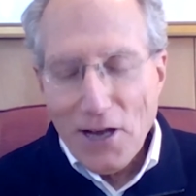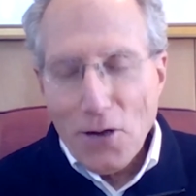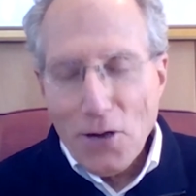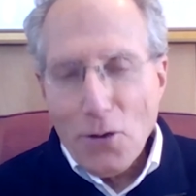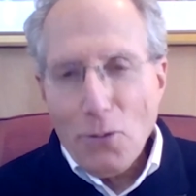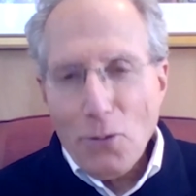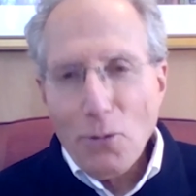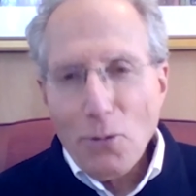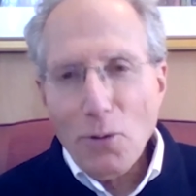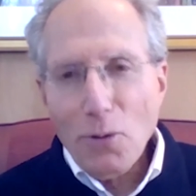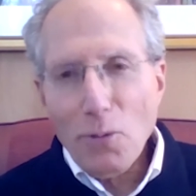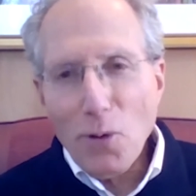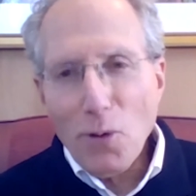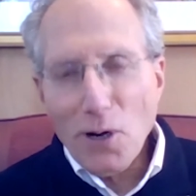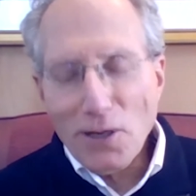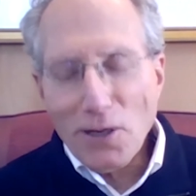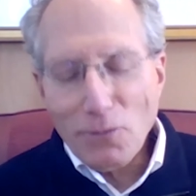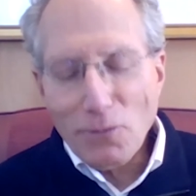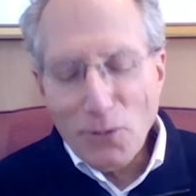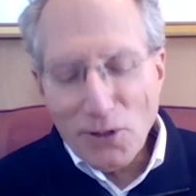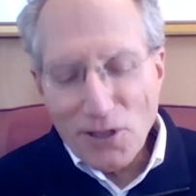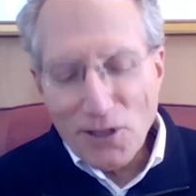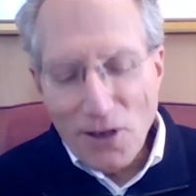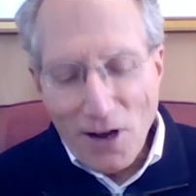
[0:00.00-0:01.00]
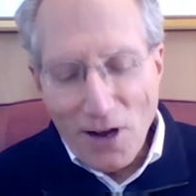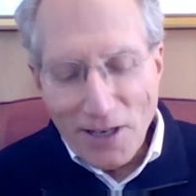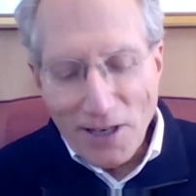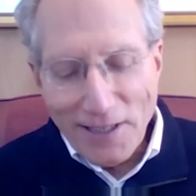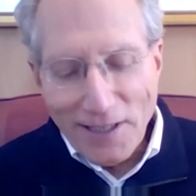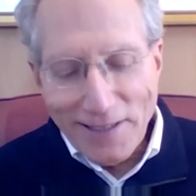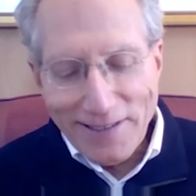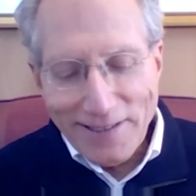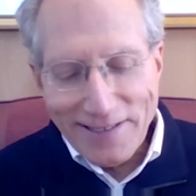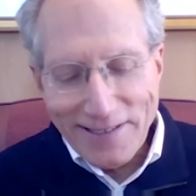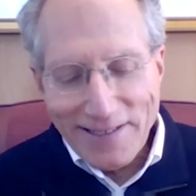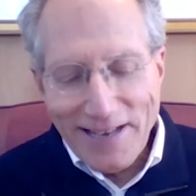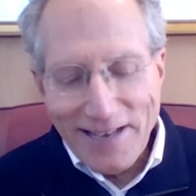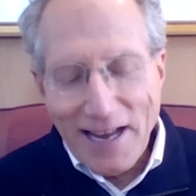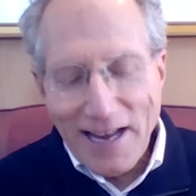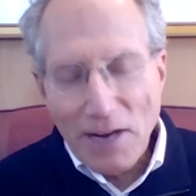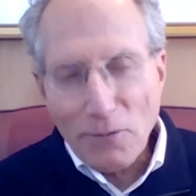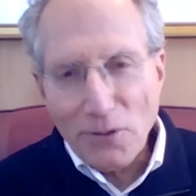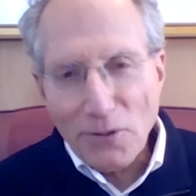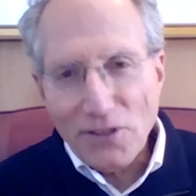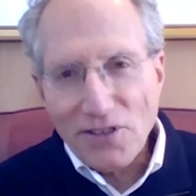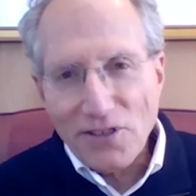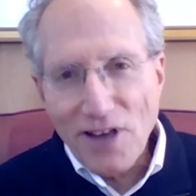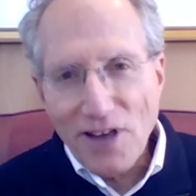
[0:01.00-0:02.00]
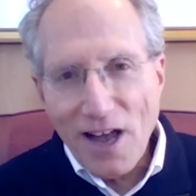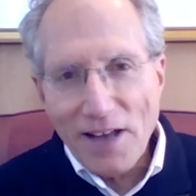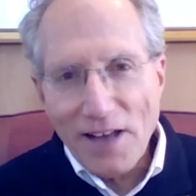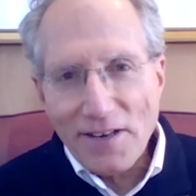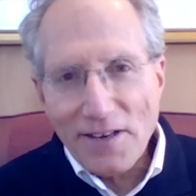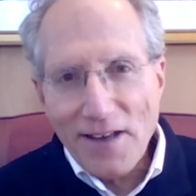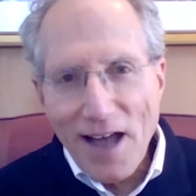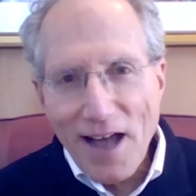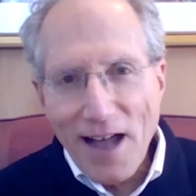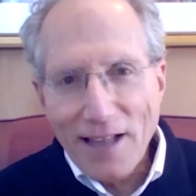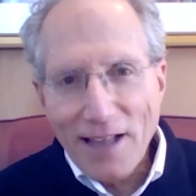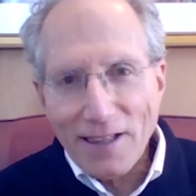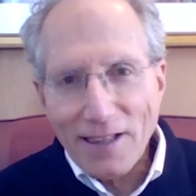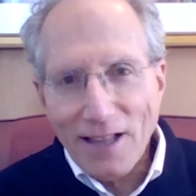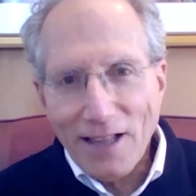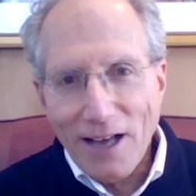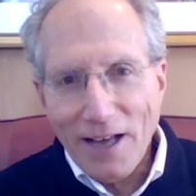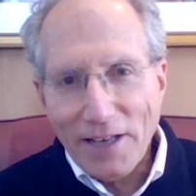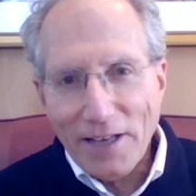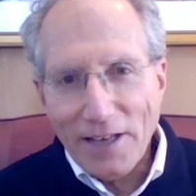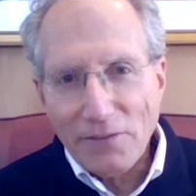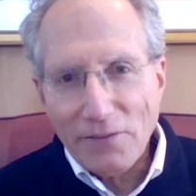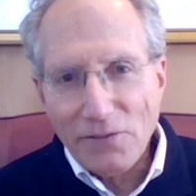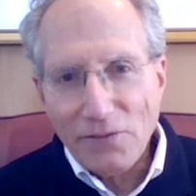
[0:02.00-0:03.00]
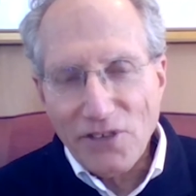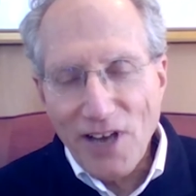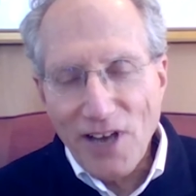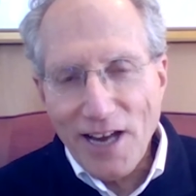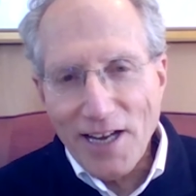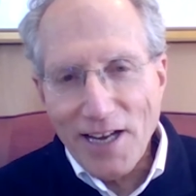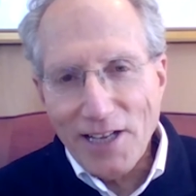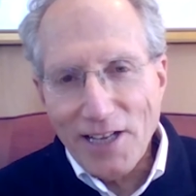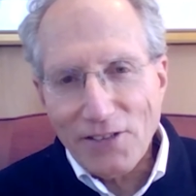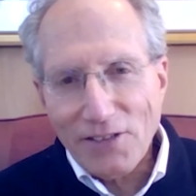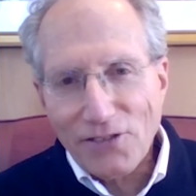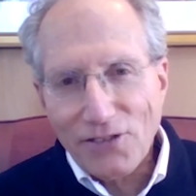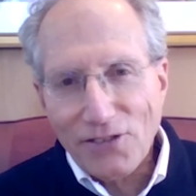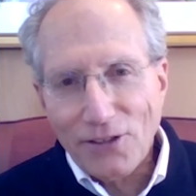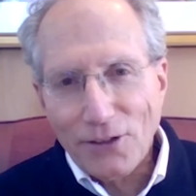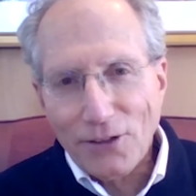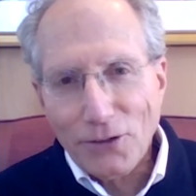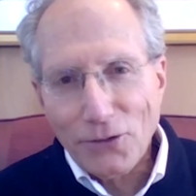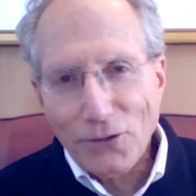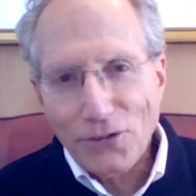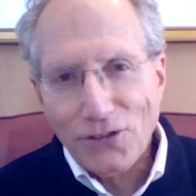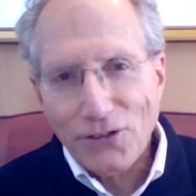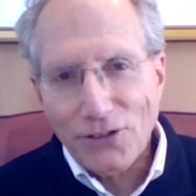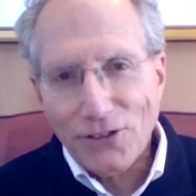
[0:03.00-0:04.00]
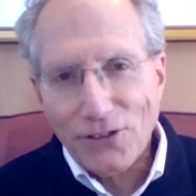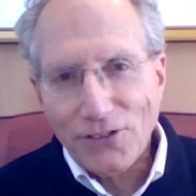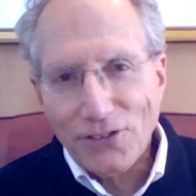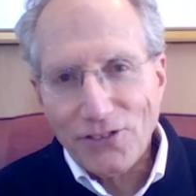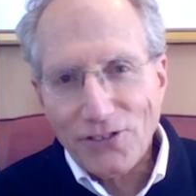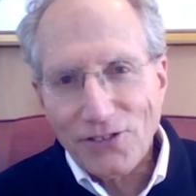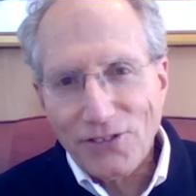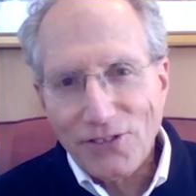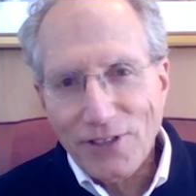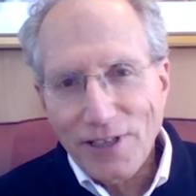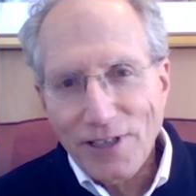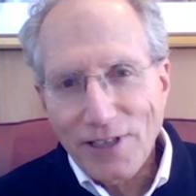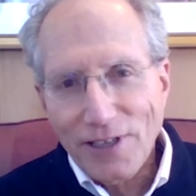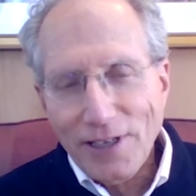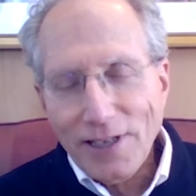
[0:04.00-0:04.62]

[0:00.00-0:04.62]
we're talking today with John Nilon of JN Solutions.